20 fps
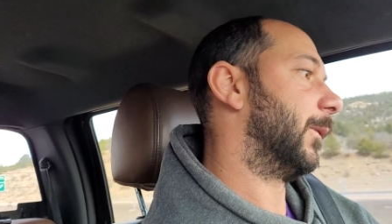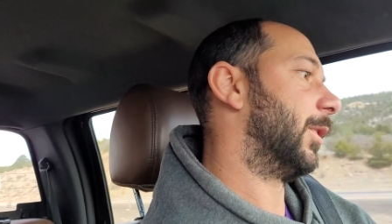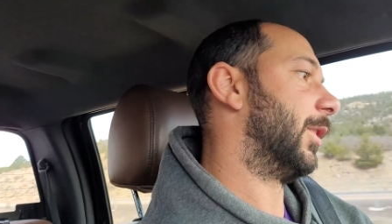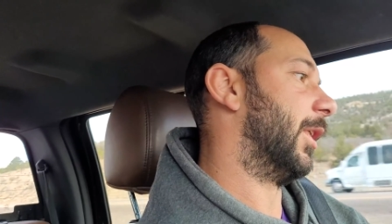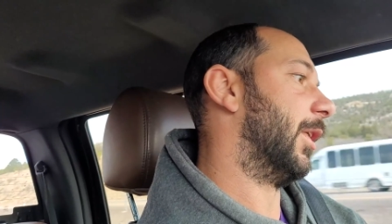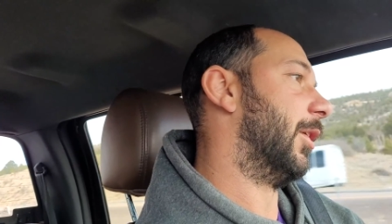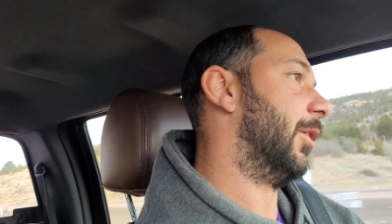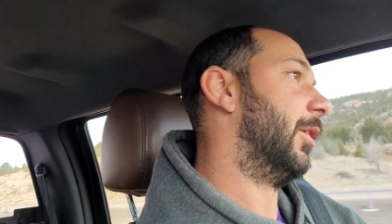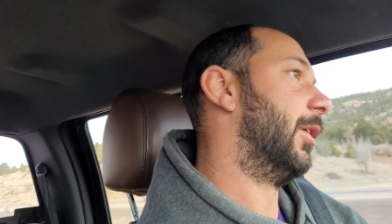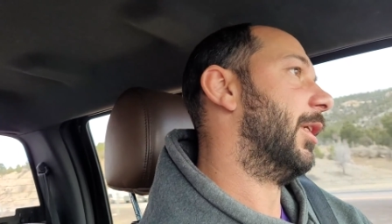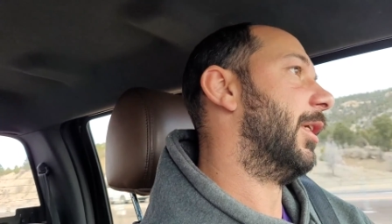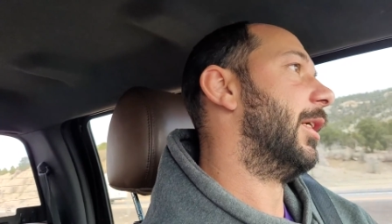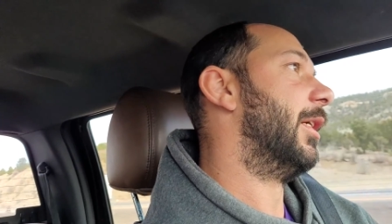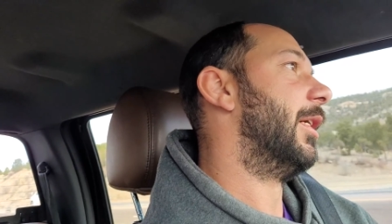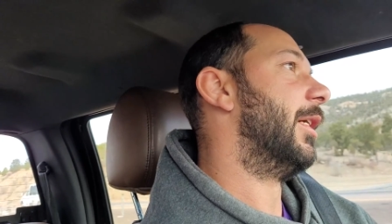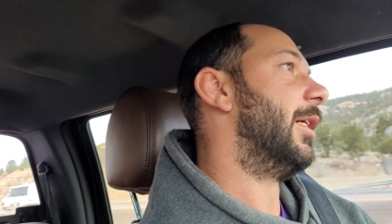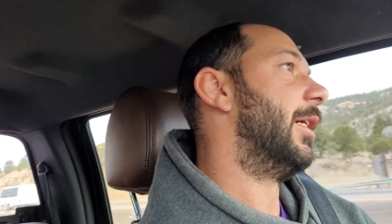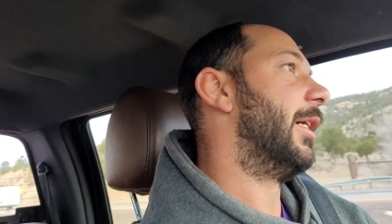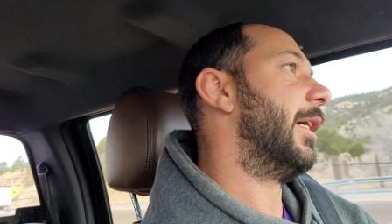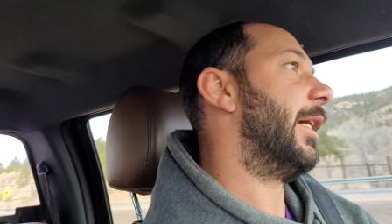So
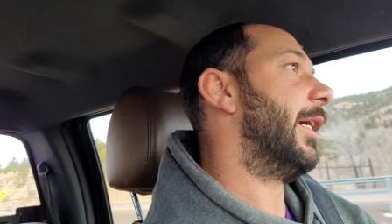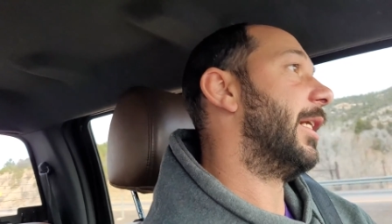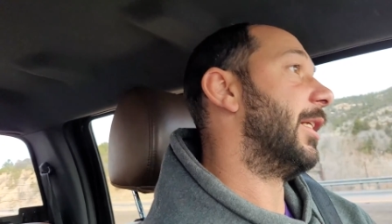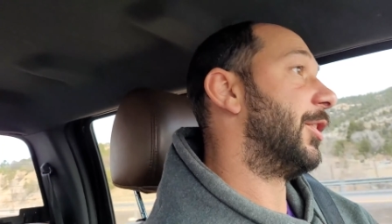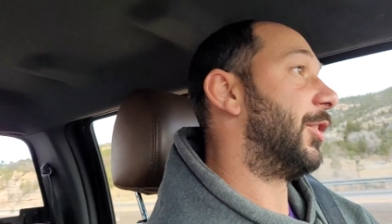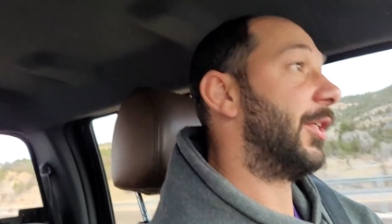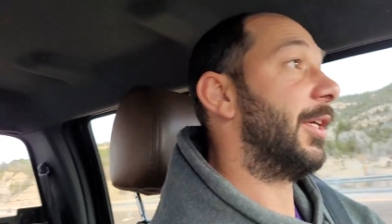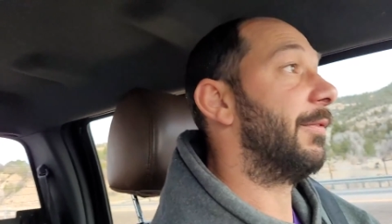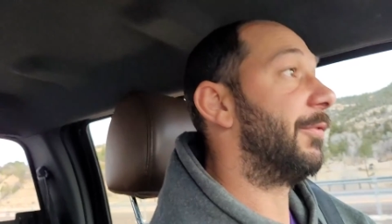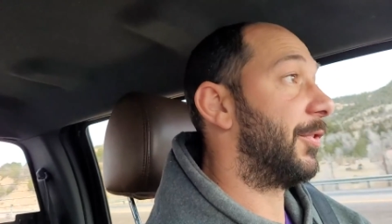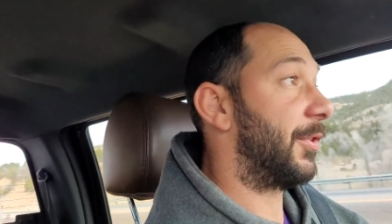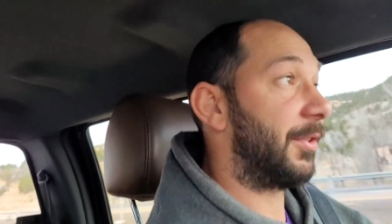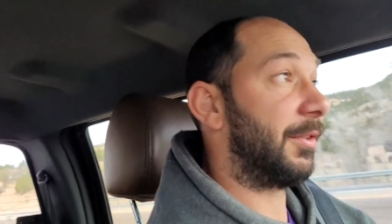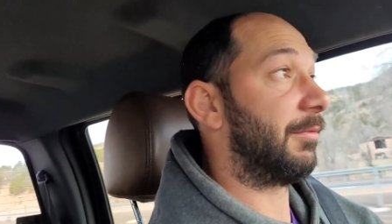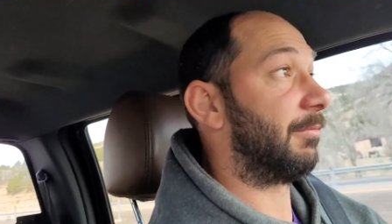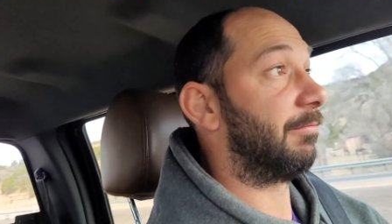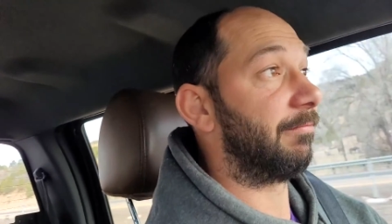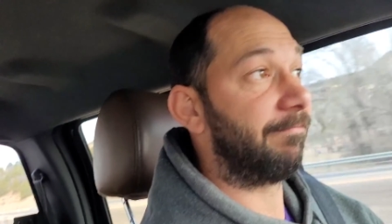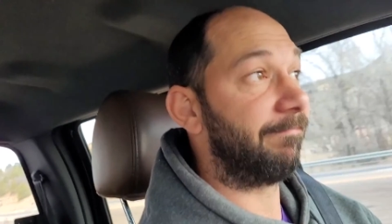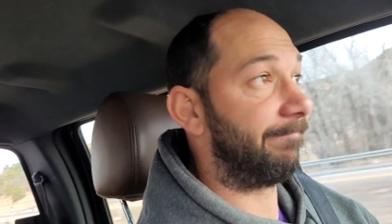it shifts,
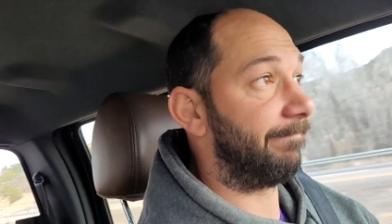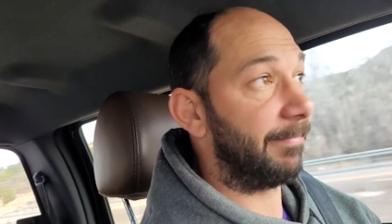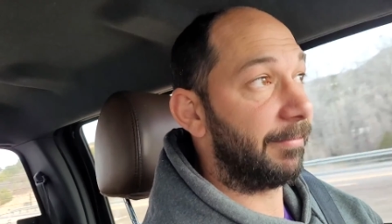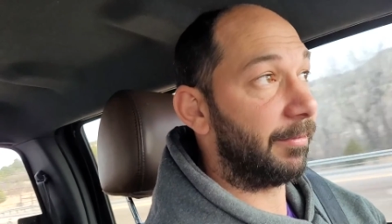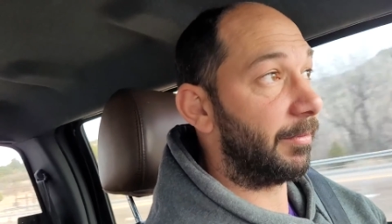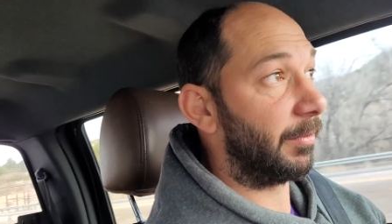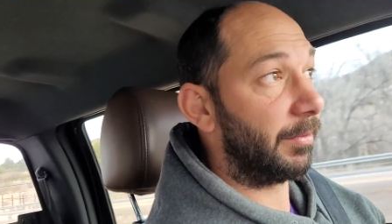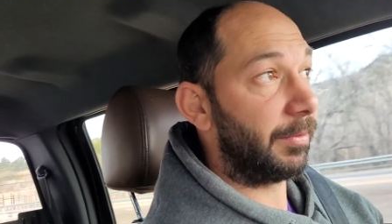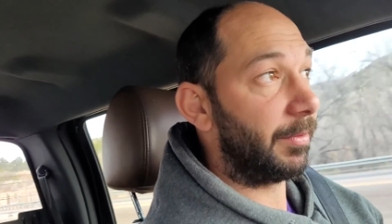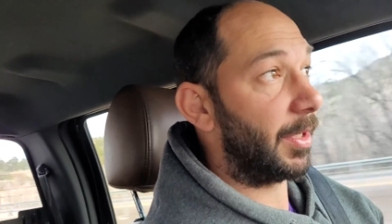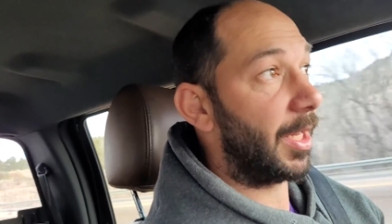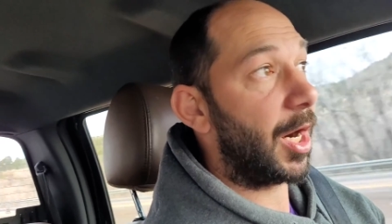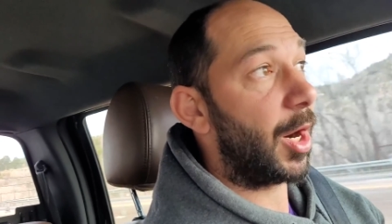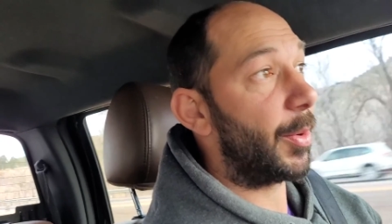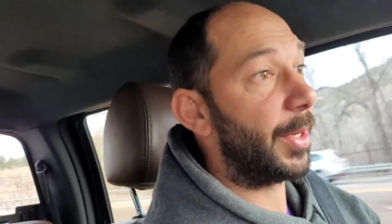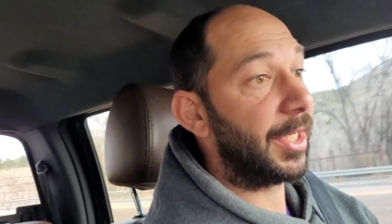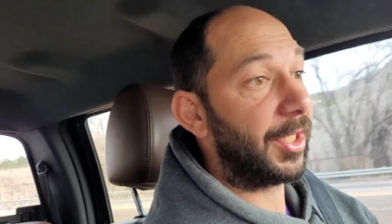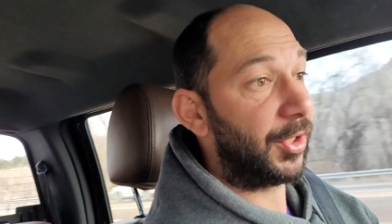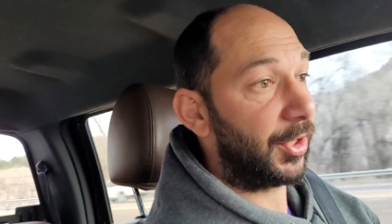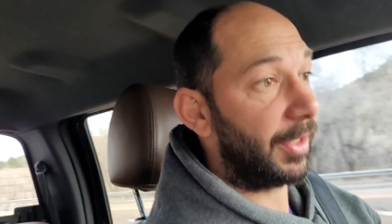it
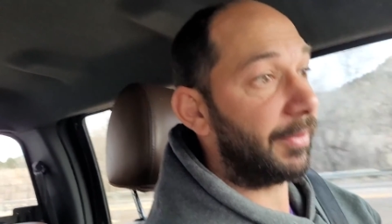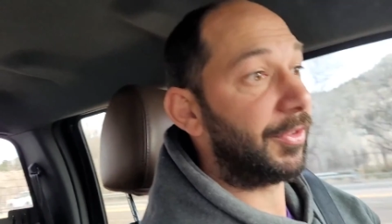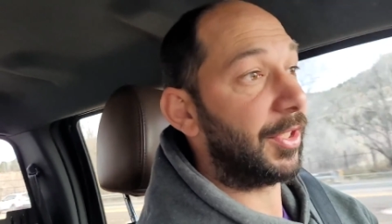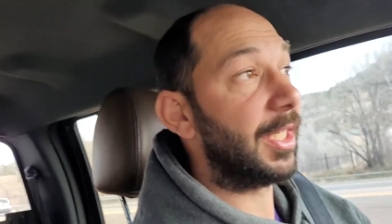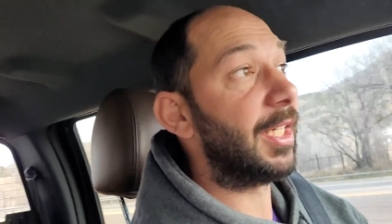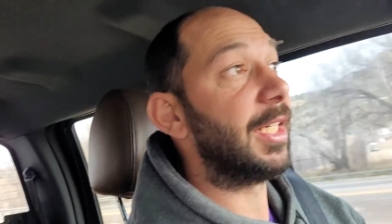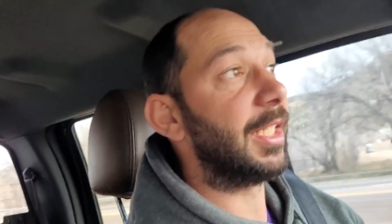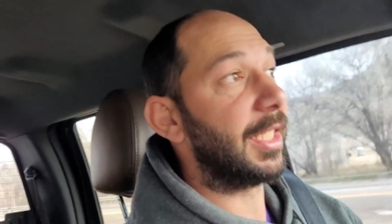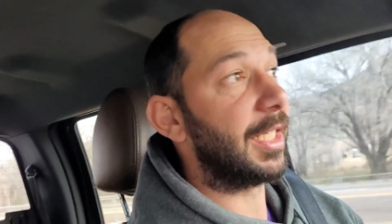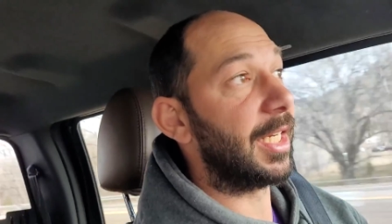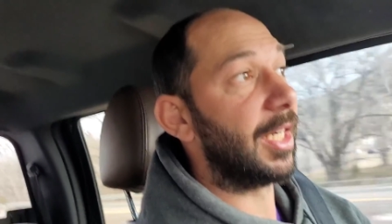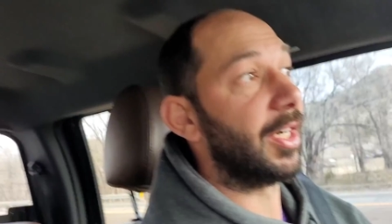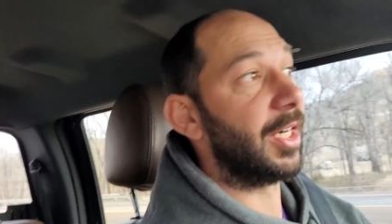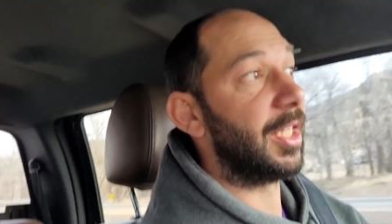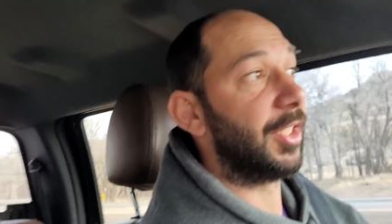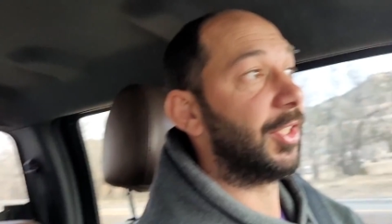always shifts into gear.